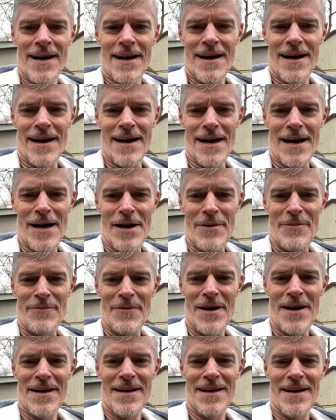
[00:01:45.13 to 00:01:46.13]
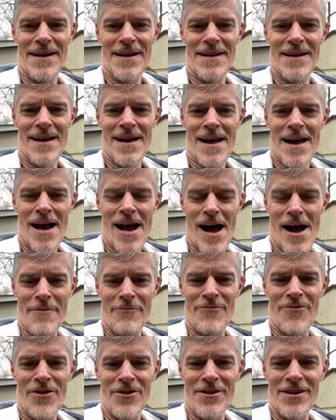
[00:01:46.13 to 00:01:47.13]
Um,
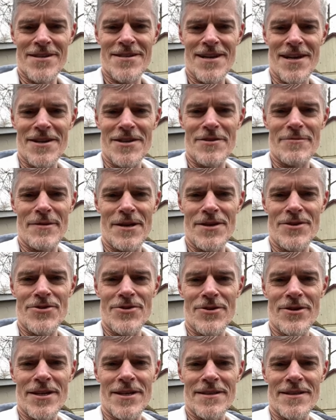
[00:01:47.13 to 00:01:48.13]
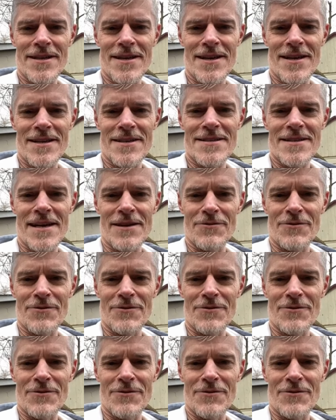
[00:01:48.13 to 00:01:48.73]
I'm very excited to be joining the St.